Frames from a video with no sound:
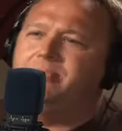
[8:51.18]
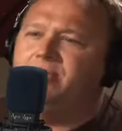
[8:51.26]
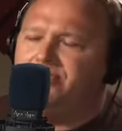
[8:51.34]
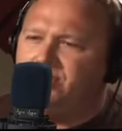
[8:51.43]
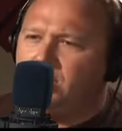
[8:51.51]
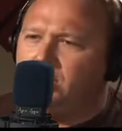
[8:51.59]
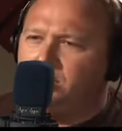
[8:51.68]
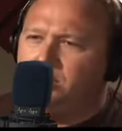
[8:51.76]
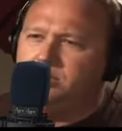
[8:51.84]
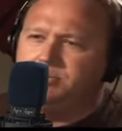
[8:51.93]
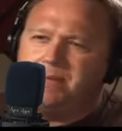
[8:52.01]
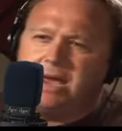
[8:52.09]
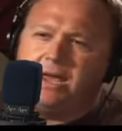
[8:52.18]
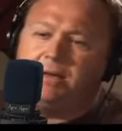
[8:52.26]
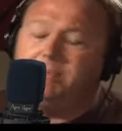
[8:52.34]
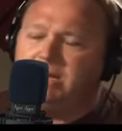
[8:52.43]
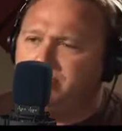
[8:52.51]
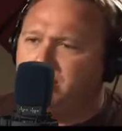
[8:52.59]
up the fields,
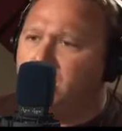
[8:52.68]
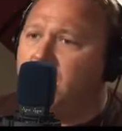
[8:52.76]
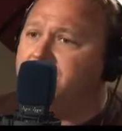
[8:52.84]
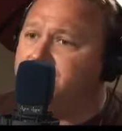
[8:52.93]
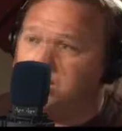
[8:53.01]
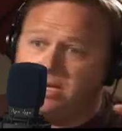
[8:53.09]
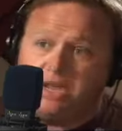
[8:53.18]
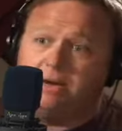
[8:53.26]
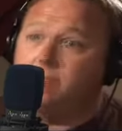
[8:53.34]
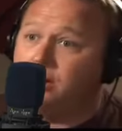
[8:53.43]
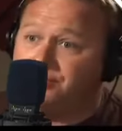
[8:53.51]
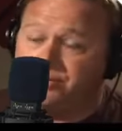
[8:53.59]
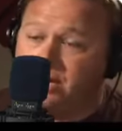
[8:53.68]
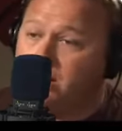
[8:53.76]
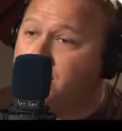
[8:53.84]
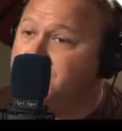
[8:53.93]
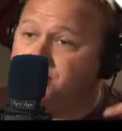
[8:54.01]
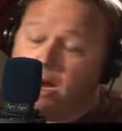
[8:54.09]
paying people off, sending in
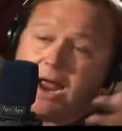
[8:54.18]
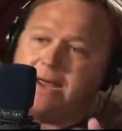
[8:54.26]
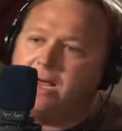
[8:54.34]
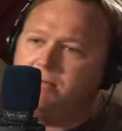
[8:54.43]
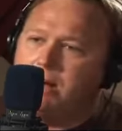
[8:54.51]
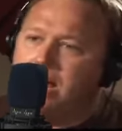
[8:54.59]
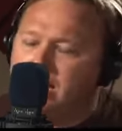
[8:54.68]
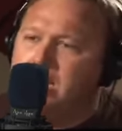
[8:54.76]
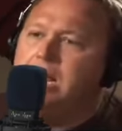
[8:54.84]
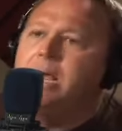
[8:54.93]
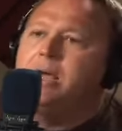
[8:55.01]
mercenaries, bragging about it